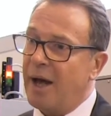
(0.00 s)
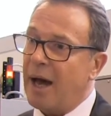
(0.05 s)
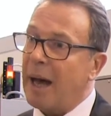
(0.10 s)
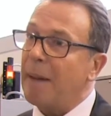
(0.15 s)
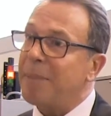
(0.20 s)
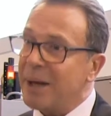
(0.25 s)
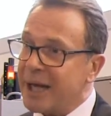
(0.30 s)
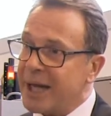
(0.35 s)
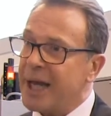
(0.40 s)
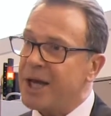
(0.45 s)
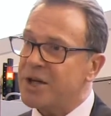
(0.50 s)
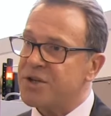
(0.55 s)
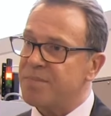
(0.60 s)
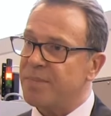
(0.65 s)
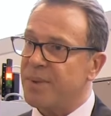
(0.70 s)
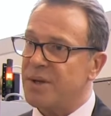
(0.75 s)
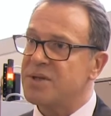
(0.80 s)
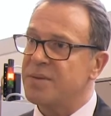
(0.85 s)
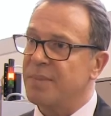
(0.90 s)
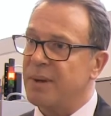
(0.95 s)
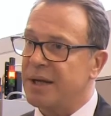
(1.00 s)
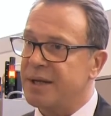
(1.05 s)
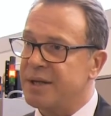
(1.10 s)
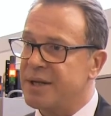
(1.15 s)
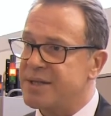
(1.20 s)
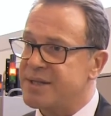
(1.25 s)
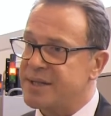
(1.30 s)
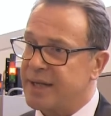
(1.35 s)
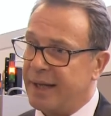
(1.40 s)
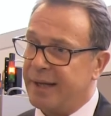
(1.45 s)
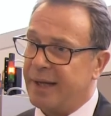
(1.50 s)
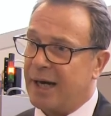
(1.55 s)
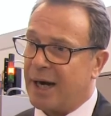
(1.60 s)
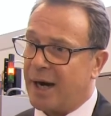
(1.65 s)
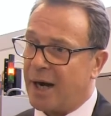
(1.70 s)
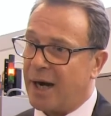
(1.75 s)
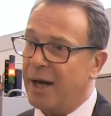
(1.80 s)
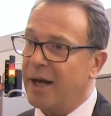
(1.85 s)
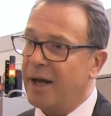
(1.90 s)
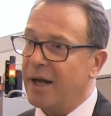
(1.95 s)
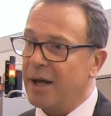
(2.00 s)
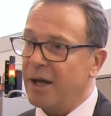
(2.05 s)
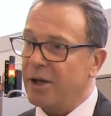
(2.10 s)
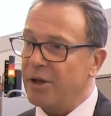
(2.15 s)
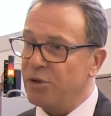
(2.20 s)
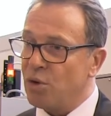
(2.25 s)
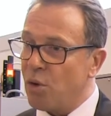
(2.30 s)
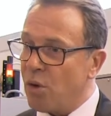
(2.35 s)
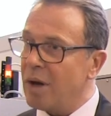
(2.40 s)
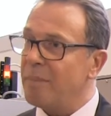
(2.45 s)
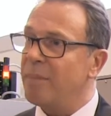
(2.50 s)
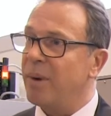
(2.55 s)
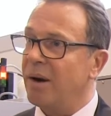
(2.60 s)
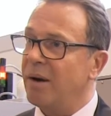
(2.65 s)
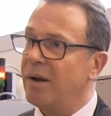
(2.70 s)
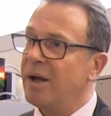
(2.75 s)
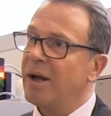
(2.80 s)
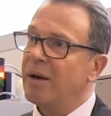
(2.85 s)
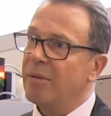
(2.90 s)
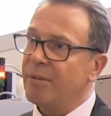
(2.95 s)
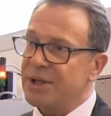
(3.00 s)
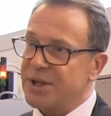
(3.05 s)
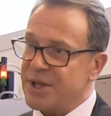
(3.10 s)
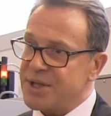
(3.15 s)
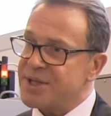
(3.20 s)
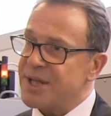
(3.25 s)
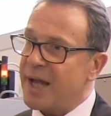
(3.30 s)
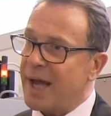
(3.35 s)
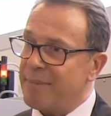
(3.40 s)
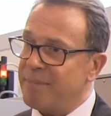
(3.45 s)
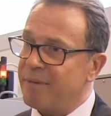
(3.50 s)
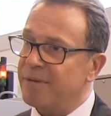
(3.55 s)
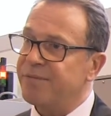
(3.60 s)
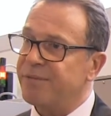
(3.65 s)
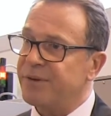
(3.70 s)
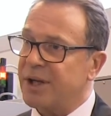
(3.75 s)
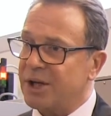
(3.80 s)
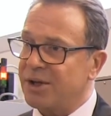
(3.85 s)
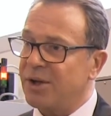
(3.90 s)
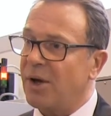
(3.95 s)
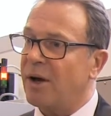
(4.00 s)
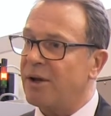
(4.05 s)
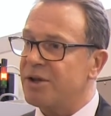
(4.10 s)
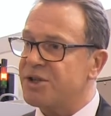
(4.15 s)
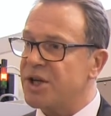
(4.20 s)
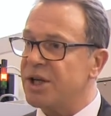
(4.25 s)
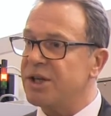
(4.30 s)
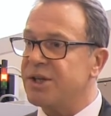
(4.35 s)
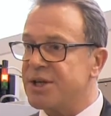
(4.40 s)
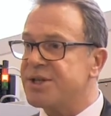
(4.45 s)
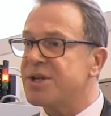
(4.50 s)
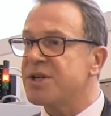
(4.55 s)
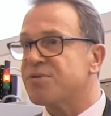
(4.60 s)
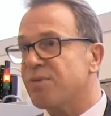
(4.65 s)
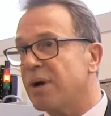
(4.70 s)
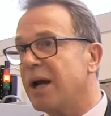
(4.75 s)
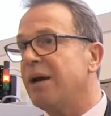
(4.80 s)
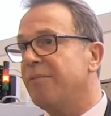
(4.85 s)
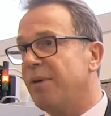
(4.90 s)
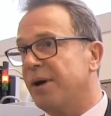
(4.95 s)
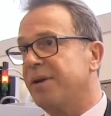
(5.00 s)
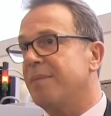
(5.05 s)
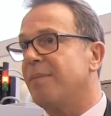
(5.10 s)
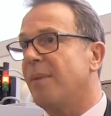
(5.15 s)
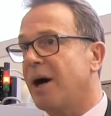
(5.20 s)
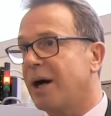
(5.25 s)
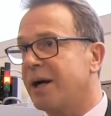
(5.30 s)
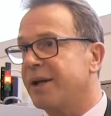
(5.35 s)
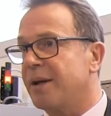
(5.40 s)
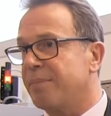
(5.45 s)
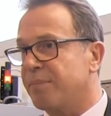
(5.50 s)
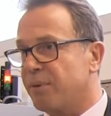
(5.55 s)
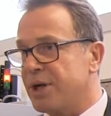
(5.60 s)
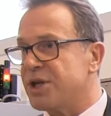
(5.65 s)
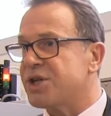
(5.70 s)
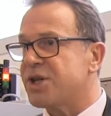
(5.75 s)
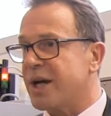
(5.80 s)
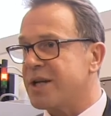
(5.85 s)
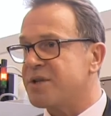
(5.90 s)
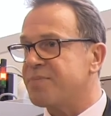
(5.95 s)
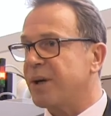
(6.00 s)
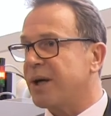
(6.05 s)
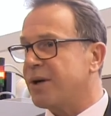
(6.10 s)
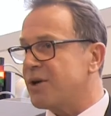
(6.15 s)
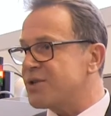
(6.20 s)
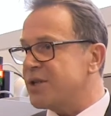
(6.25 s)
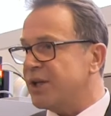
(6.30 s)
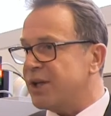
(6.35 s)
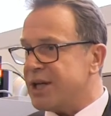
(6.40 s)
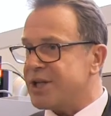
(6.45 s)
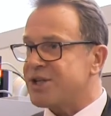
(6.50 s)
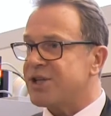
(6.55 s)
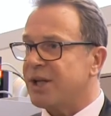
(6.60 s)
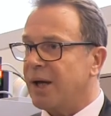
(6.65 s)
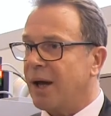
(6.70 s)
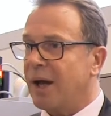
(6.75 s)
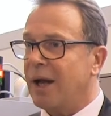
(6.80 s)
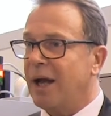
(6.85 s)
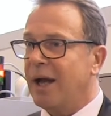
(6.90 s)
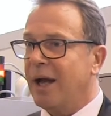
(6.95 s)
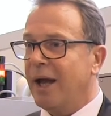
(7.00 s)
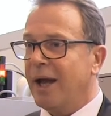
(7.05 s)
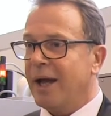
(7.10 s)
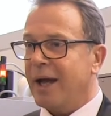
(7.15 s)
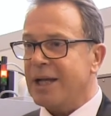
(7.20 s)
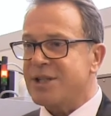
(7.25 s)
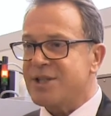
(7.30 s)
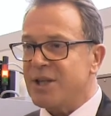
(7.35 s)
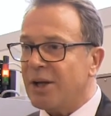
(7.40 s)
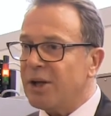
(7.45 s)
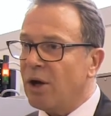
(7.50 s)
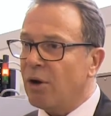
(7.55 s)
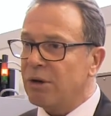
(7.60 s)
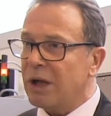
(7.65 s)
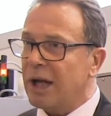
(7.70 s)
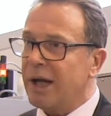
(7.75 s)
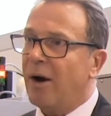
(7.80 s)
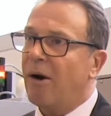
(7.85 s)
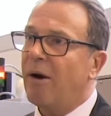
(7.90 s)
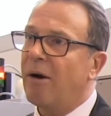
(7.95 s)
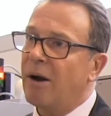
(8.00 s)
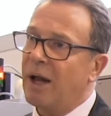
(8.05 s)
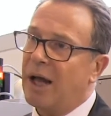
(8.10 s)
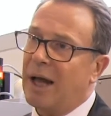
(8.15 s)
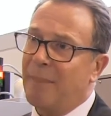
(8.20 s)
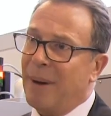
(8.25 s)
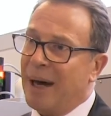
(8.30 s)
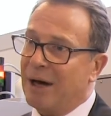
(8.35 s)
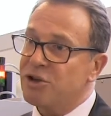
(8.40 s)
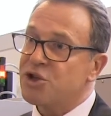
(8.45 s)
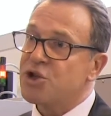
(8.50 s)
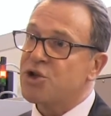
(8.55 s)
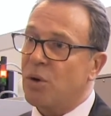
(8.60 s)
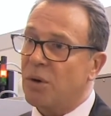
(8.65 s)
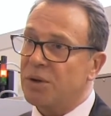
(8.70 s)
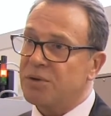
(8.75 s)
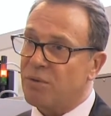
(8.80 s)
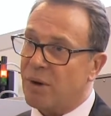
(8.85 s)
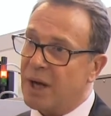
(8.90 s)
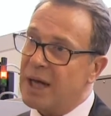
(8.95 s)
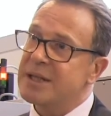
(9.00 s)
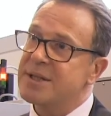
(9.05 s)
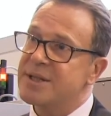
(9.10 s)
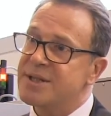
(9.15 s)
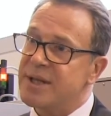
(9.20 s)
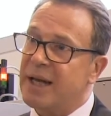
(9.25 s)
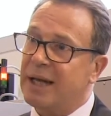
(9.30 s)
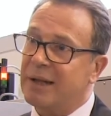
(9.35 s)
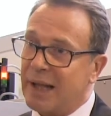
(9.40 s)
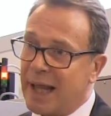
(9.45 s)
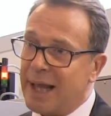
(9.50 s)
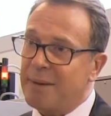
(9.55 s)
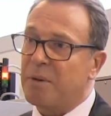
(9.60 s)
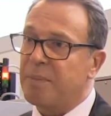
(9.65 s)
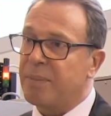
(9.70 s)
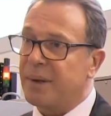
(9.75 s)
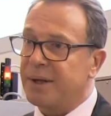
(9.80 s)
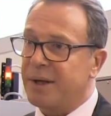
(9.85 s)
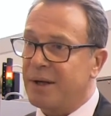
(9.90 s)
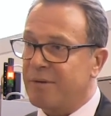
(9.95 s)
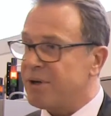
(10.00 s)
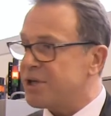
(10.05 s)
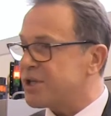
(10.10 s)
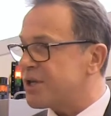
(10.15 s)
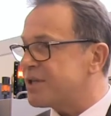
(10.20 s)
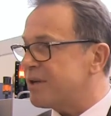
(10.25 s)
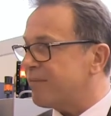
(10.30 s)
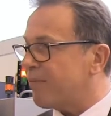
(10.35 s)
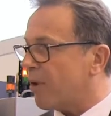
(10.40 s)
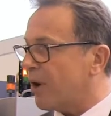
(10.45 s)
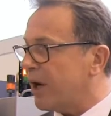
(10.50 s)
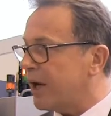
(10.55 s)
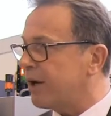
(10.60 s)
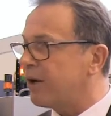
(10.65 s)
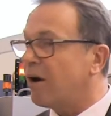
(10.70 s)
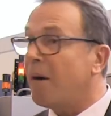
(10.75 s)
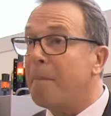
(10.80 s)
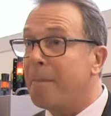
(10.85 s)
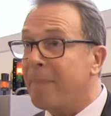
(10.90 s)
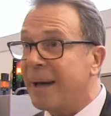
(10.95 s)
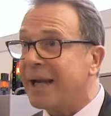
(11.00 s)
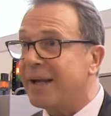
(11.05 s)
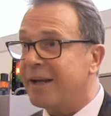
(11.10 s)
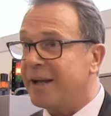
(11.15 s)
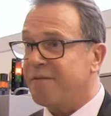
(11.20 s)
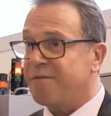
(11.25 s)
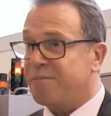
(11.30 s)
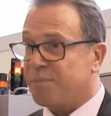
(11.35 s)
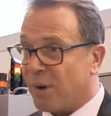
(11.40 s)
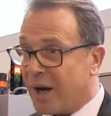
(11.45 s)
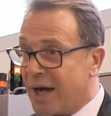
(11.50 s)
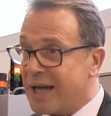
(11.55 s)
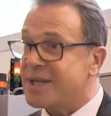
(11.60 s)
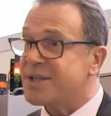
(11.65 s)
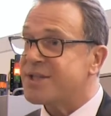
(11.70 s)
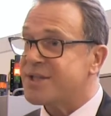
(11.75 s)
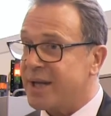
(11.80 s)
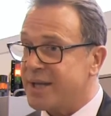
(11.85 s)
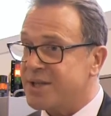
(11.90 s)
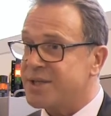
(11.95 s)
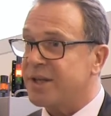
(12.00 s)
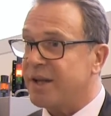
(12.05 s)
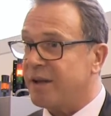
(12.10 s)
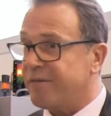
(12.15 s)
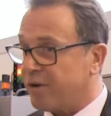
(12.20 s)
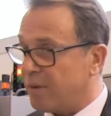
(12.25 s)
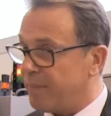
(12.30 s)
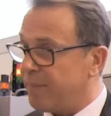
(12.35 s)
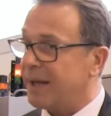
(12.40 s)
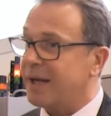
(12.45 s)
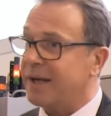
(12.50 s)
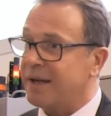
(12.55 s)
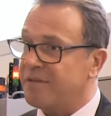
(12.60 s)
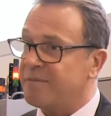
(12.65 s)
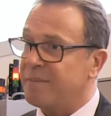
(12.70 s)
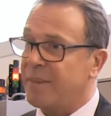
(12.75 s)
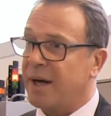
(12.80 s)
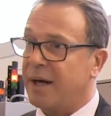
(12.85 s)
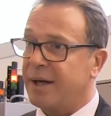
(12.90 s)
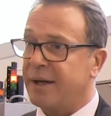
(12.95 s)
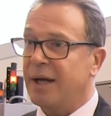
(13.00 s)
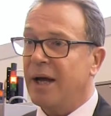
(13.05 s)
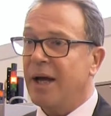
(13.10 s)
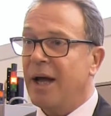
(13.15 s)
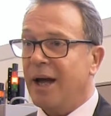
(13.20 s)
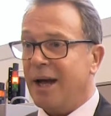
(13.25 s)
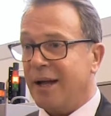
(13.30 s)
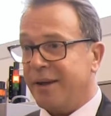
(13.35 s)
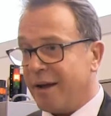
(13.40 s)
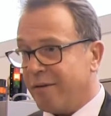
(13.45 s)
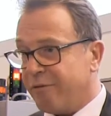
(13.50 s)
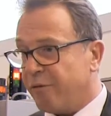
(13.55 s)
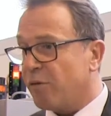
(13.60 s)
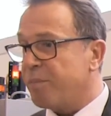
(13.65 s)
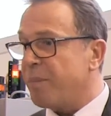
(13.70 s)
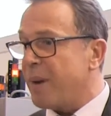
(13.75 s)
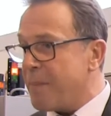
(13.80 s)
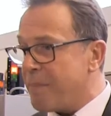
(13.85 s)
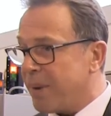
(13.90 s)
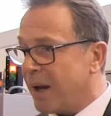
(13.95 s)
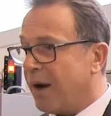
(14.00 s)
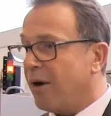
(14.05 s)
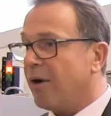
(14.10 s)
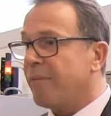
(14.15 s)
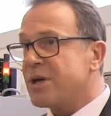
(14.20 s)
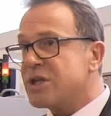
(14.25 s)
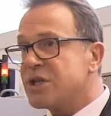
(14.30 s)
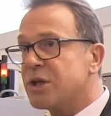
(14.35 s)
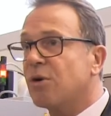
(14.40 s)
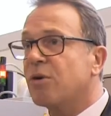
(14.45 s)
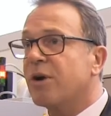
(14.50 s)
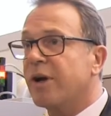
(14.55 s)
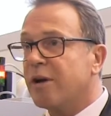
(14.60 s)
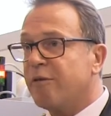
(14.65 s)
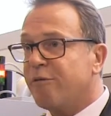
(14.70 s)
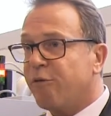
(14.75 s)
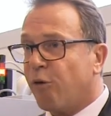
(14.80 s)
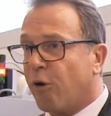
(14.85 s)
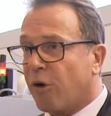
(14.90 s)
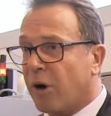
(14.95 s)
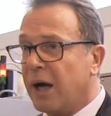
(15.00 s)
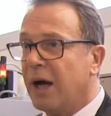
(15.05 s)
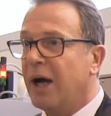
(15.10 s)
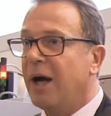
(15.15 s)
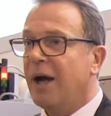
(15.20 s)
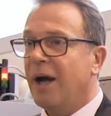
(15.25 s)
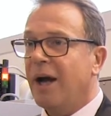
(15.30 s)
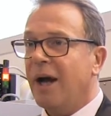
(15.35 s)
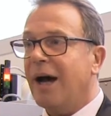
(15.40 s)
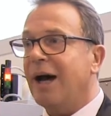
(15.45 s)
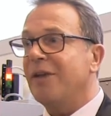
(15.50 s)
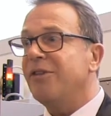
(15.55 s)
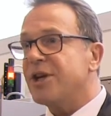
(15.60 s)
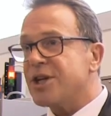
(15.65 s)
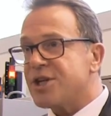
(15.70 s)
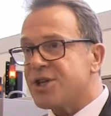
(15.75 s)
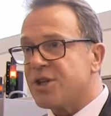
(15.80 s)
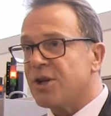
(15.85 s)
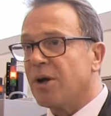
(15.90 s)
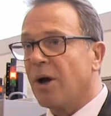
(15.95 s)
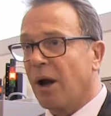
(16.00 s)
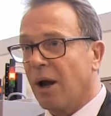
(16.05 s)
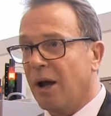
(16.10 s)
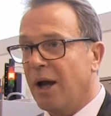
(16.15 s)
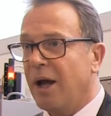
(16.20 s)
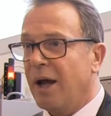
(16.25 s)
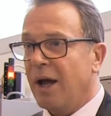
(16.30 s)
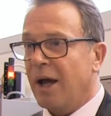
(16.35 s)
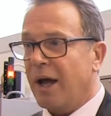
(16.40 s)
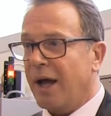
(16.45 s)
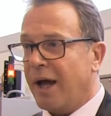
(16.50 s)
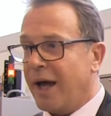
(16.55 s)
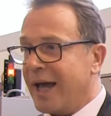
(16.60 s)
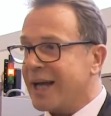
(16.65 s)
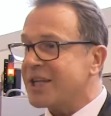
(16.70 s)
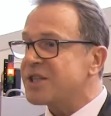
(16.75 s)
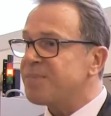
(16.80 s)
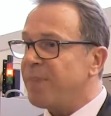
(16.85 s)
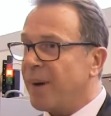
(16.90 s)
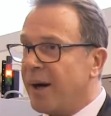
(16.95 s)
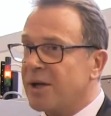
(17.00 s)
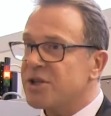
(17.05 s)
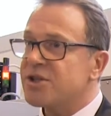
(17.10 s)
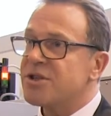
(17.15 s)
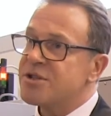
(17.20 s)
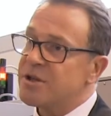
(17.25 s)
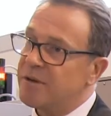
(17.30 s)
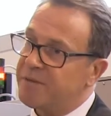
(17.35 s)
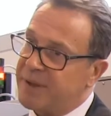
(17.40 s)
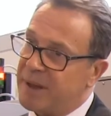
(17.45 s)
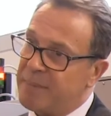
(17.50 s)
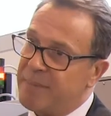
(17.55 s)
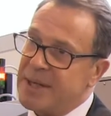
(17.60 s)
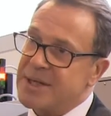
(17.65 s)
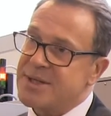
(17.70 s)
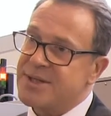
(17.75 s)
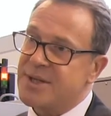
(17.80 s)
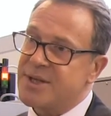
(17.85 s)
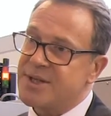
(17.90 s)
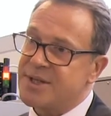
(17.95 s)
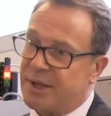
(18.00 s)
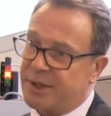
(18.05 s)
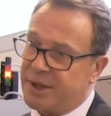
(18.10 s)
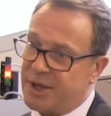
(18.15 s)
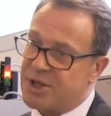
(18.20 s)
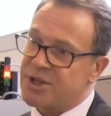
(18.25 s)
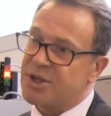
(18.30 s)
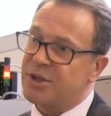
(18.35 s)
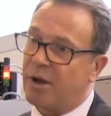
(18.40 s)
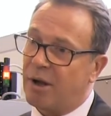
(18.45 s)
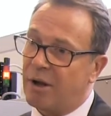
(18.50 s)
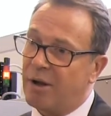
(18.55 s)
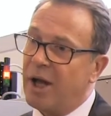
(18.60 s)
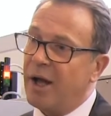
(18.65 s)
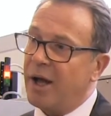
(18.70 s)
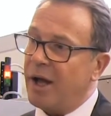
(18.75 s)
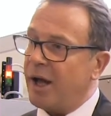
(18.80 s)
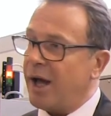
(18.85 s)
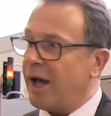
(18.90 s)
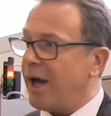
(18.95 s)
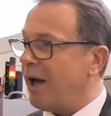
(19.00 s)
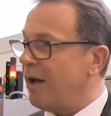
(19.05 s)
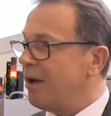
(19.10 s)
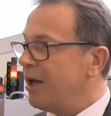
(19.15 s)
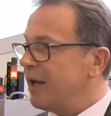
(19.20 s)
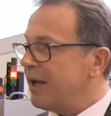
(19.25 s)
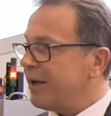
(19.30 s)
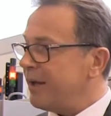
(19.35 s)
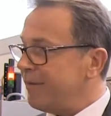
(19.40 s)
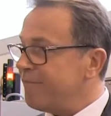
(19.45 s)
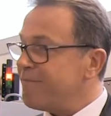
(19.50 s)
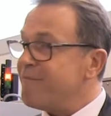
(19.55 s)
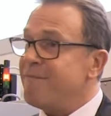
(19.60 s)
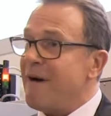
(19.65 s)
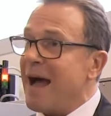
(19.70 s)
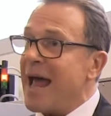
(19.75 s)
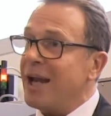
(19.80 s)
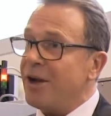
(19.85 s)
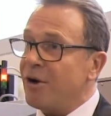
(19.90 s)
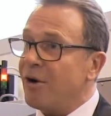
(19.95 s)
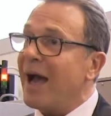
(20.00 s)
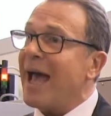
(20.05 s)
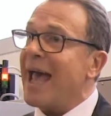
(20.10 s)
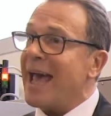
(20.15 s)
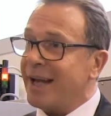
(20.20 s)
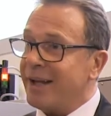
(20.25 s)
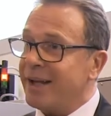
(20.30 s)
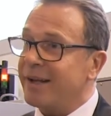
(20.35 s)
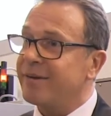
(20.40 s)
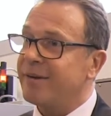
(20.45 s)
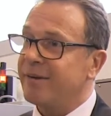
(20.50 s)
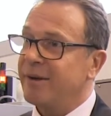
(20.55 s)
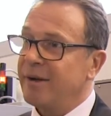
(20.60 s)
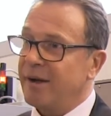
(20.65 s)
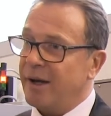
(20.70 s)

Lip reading: application possibilities that are doable with this type of technology. This is really what the market appreciates, because in digital it's not only all about short runs and label printing, which is a very competitive, price-sensitive competitive market, and therefore people are always looking for additional expansions of their business, additional value-added